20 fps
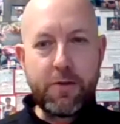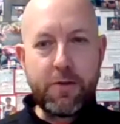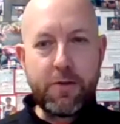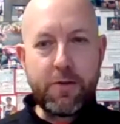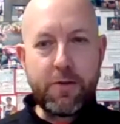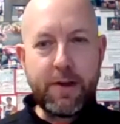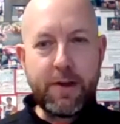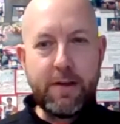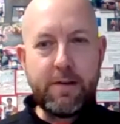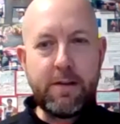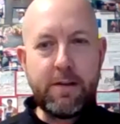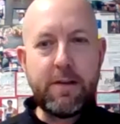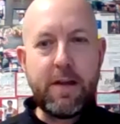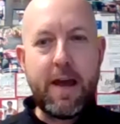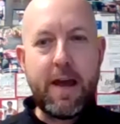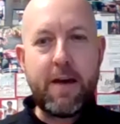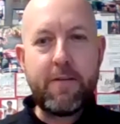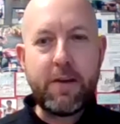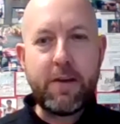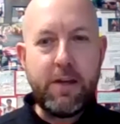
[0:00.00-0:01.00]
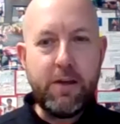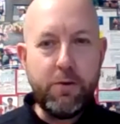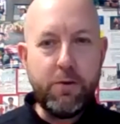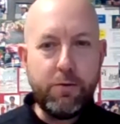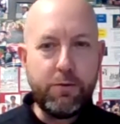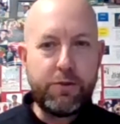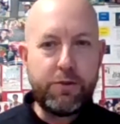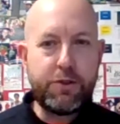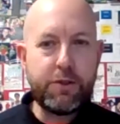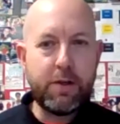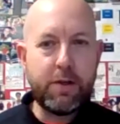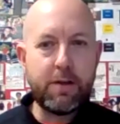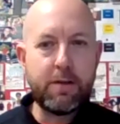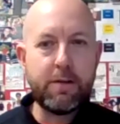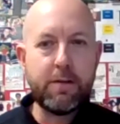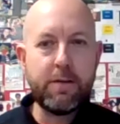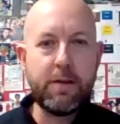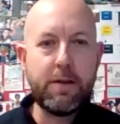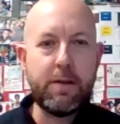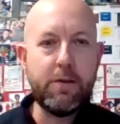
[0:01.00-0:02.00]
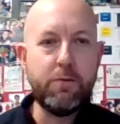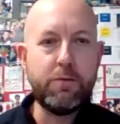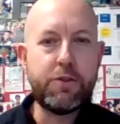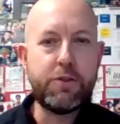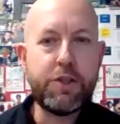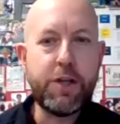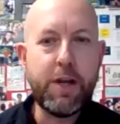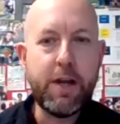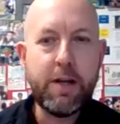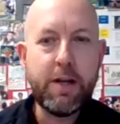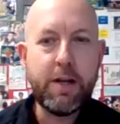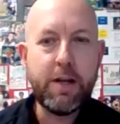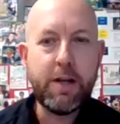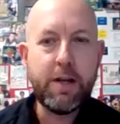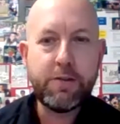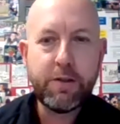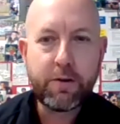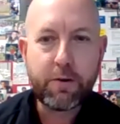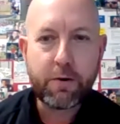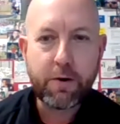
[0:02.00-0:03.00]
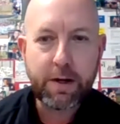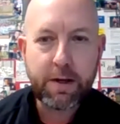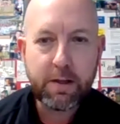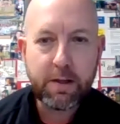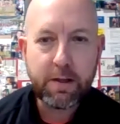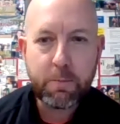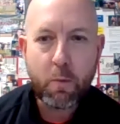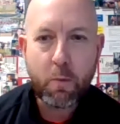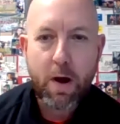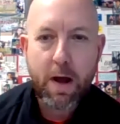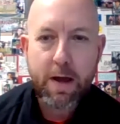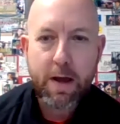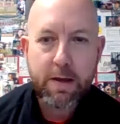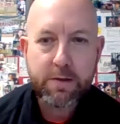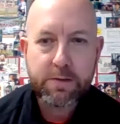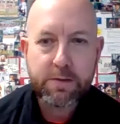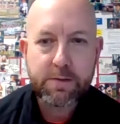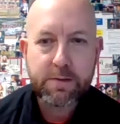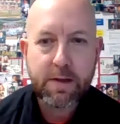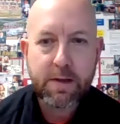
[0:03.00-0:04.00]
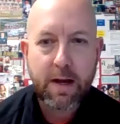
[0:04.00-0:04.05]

I didn't have a huge, huge change in curriculum-wise.